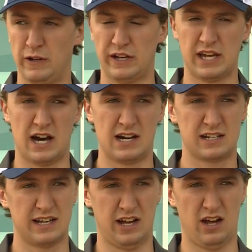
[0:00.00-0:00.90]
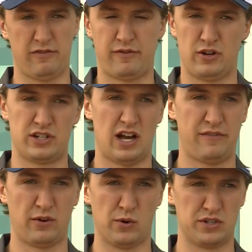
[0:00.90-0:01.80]
really young. First
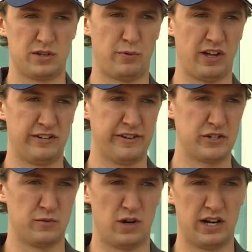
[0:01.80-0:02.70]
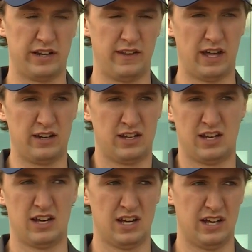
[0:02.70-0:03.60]
off, it was to play Division I, and then
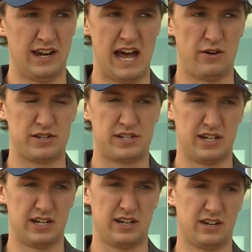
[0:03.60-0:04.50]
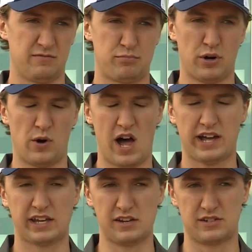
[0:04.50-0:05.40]
now it's pro
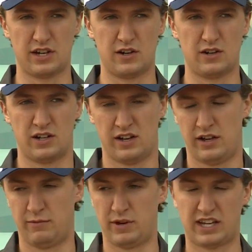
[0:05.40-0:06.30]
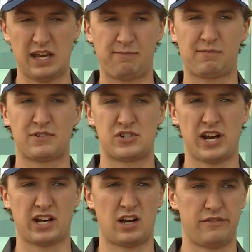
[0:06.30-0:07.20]
hockey. So I'm going to keep
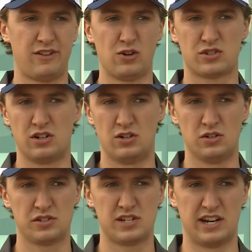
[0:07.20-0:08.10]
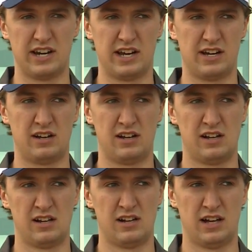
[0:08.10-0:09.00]
checking off those goals, and I
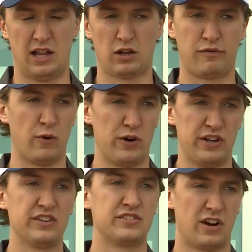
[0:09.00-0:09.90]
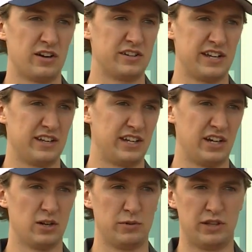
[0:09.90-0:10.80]
look forward to starting it
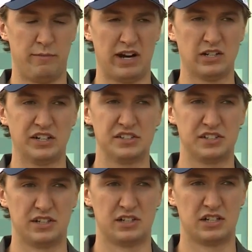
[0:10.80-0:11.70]
here with the Mariners.